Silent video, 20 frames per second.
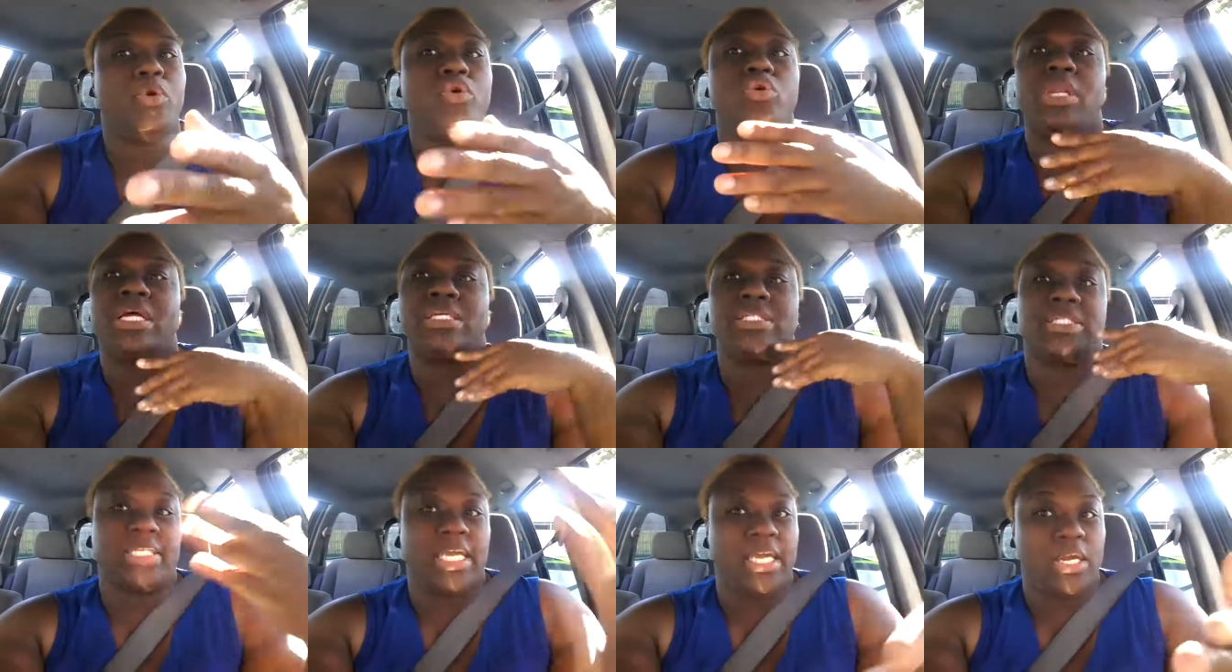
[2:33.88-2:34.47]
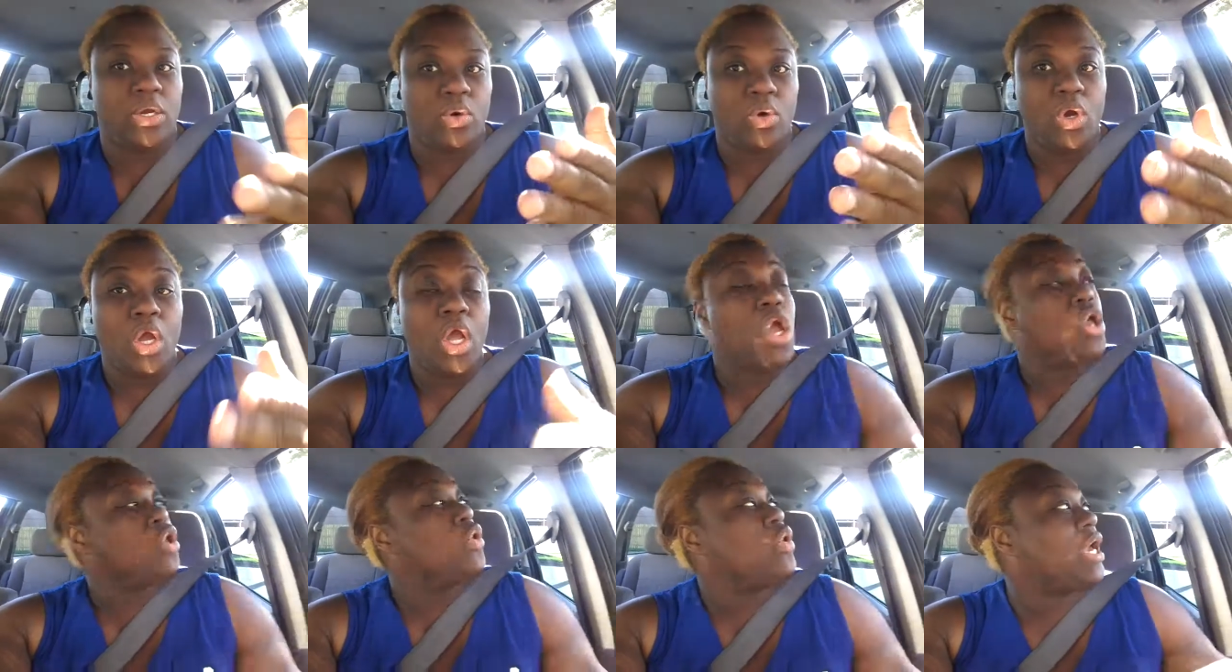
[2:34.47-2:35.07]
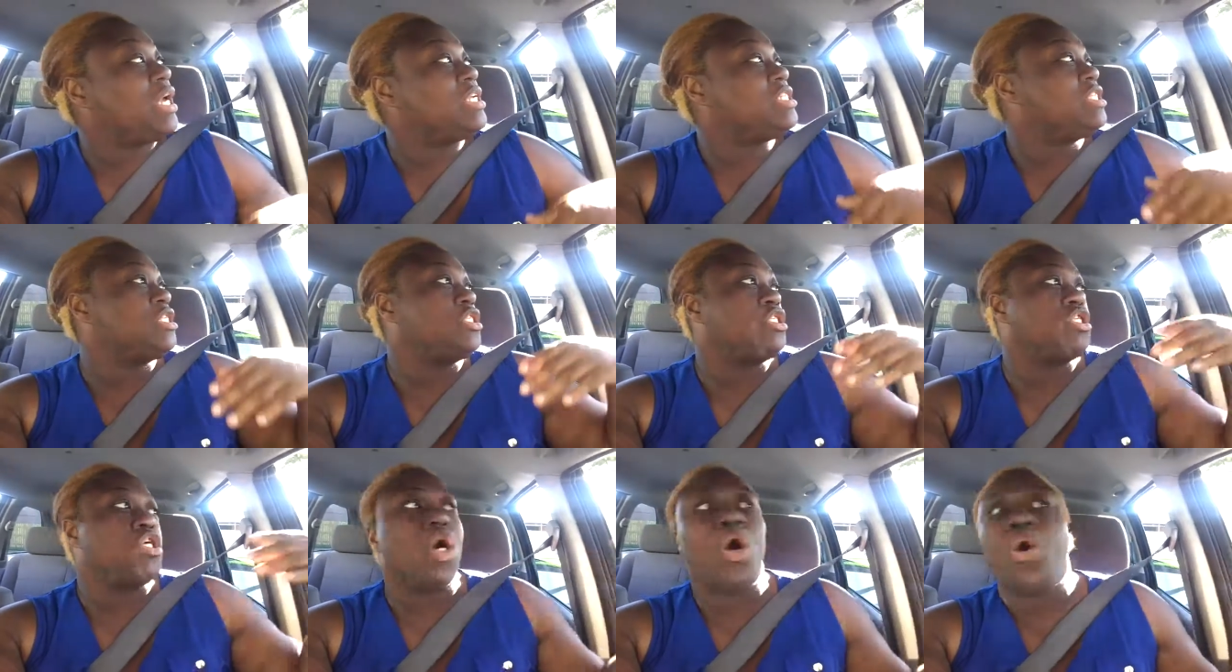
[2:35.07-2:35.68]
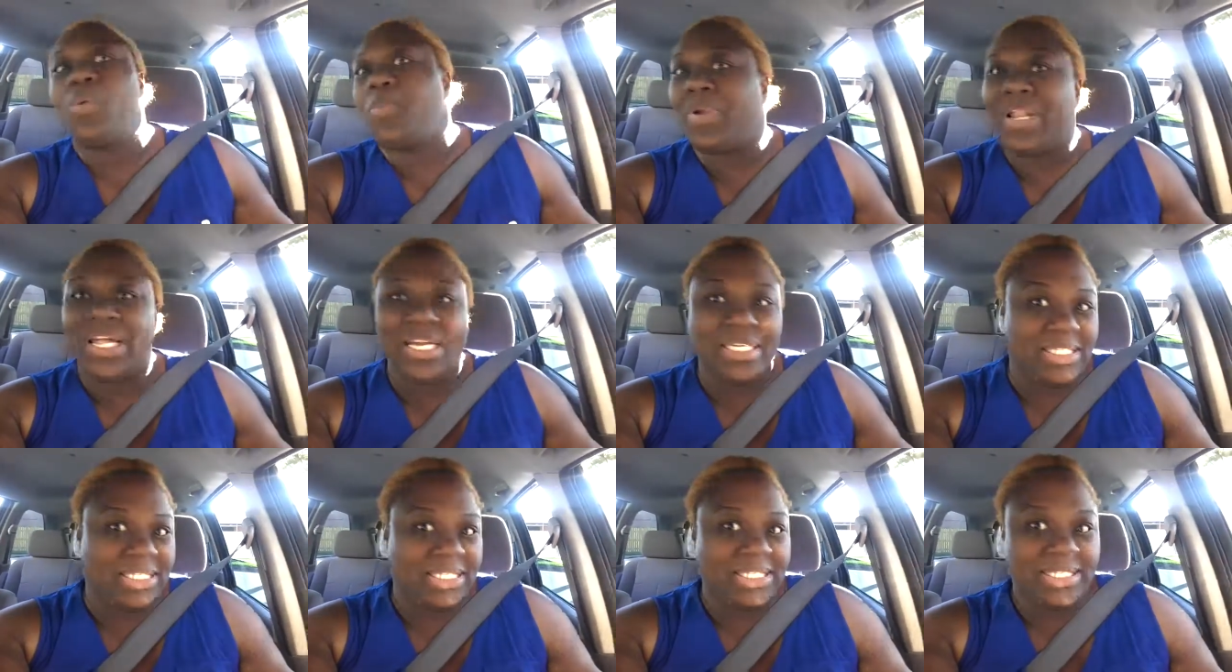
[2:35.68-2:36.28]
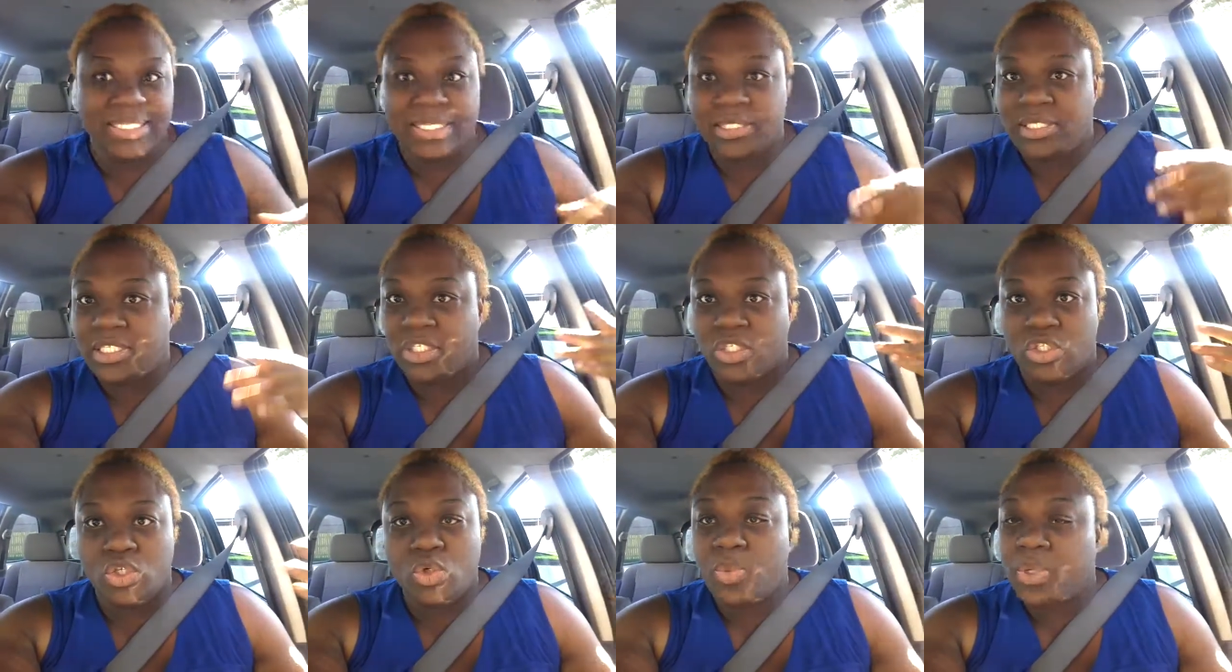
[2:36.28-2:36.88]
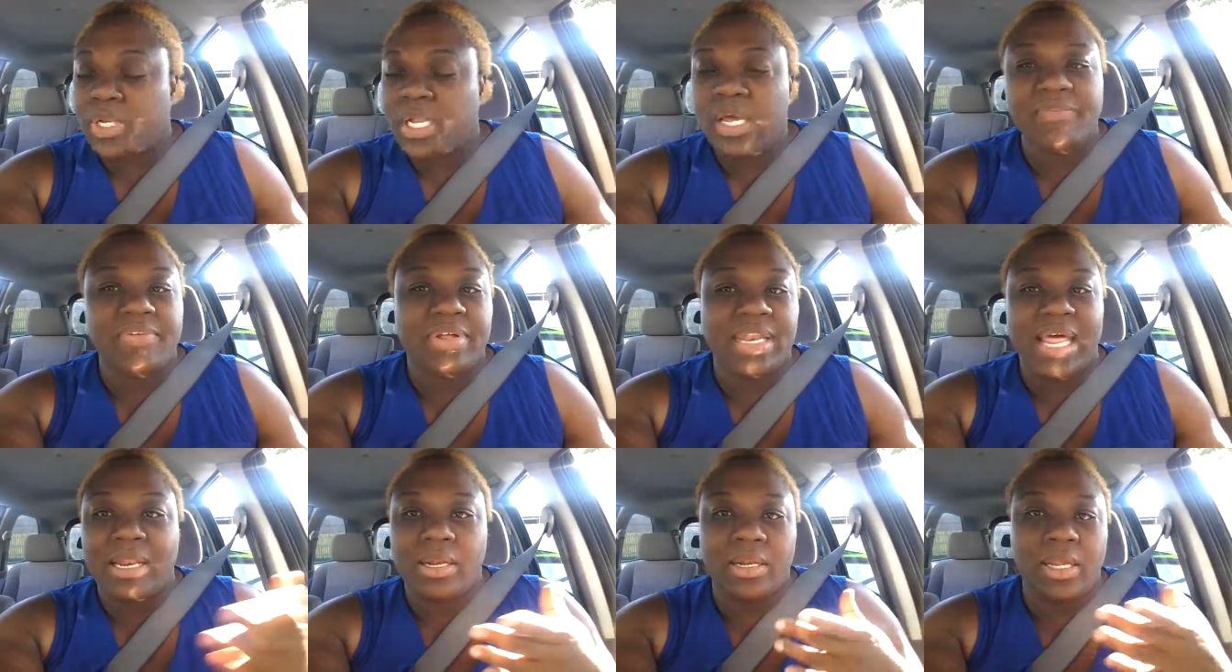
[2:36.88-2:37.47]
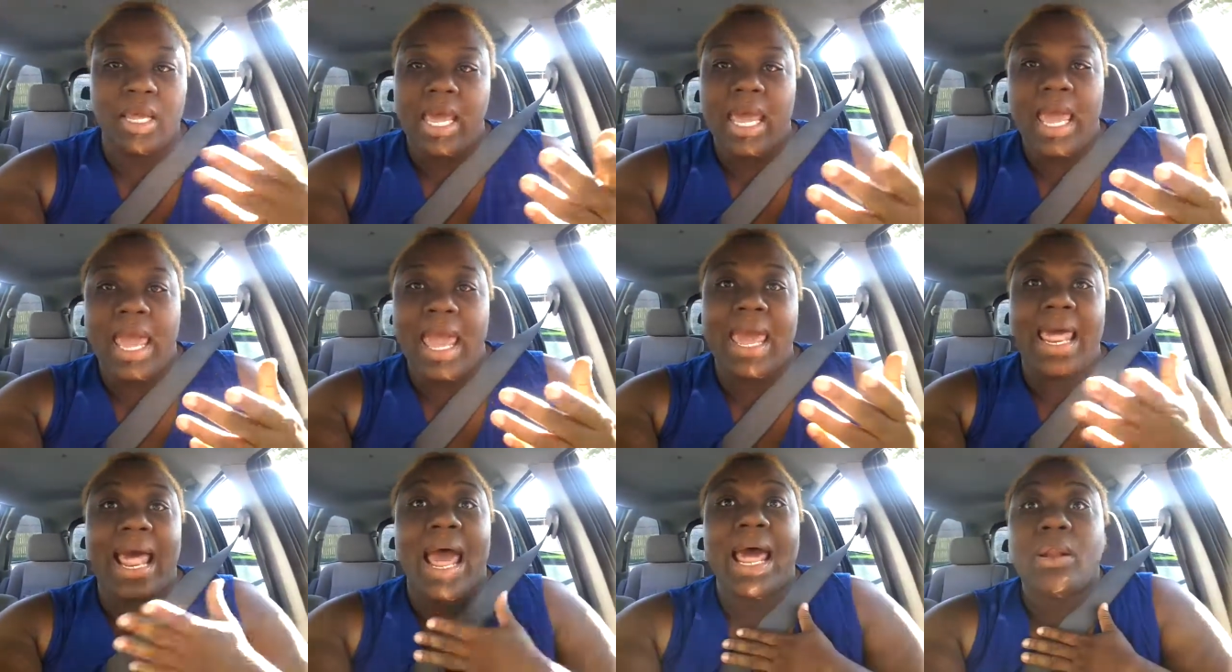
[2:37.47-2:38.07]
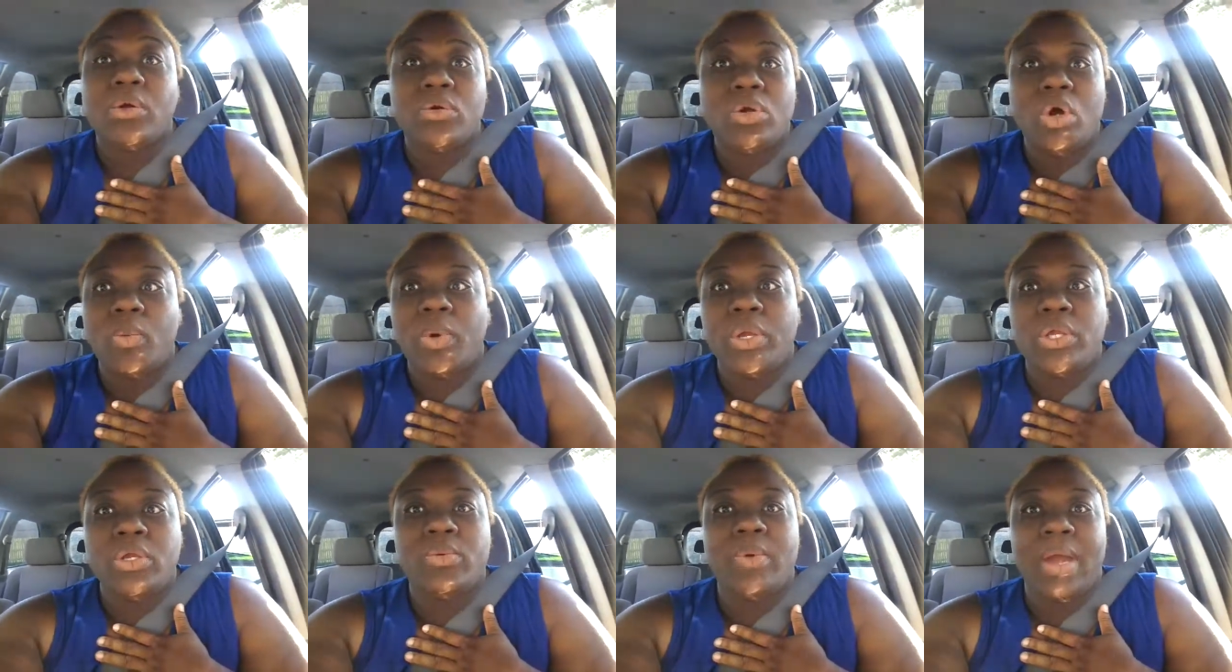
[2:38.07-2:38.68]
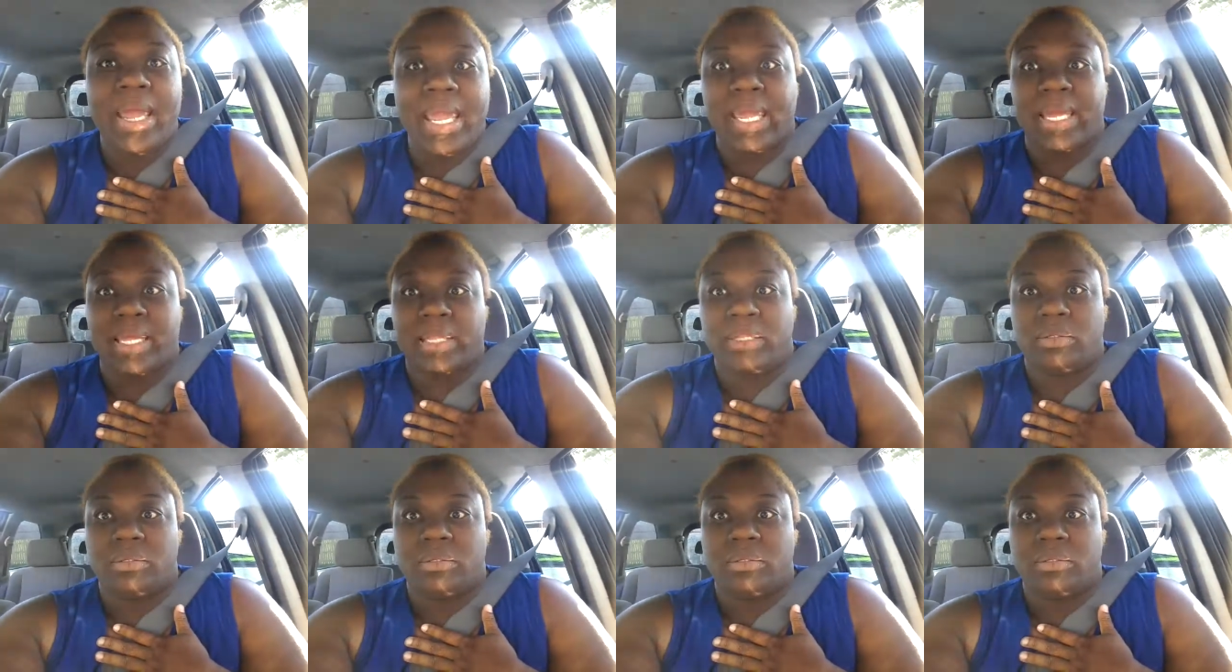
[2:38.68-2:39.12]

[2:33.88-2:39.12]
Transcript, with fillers: you're not single you can't just go places and just do whatever and i and i don't know where you are at